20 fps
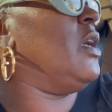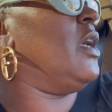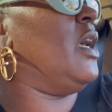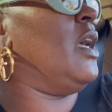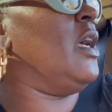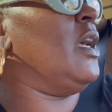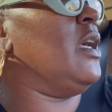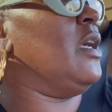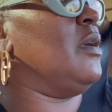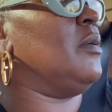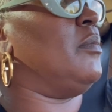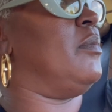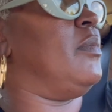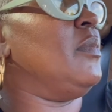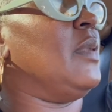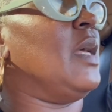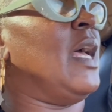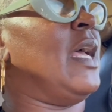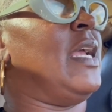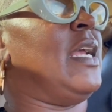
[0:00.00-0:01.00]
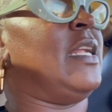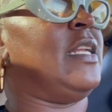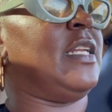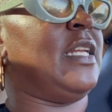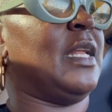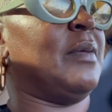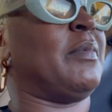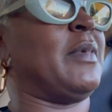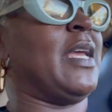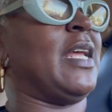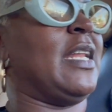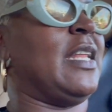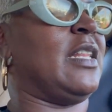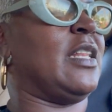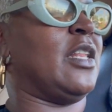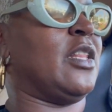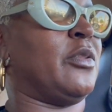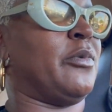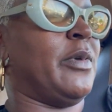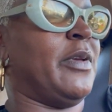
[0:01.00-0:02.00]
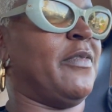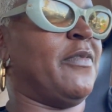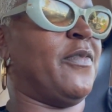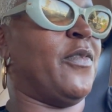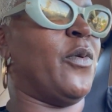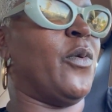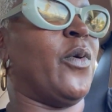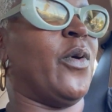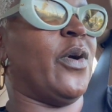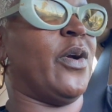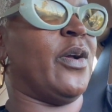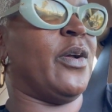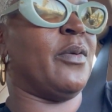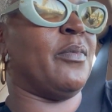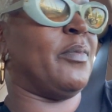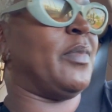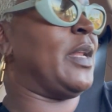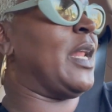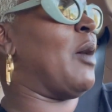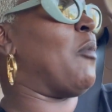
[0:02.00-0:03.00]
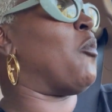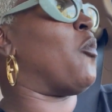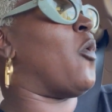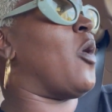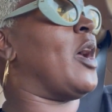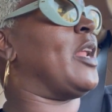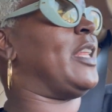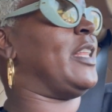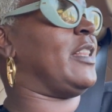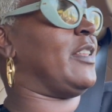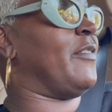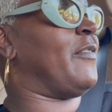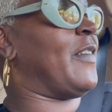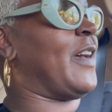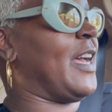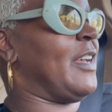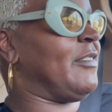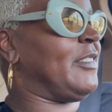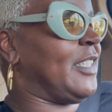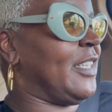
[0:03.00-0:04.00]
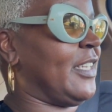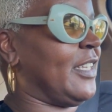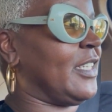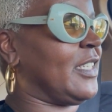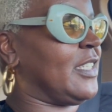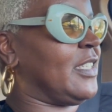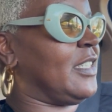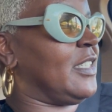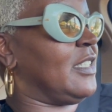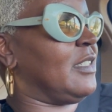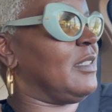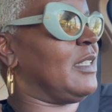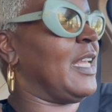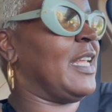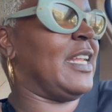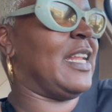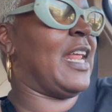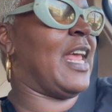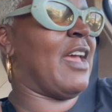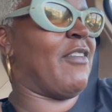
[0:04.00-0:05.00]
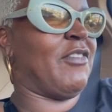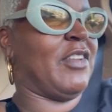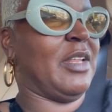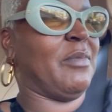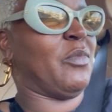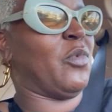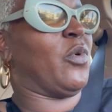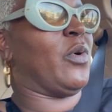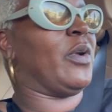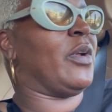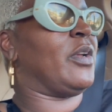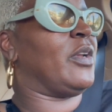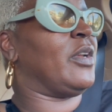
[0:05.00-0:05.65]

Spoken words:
I ended up getting the 3-4, but I wanted the 5-6. They didn't have any more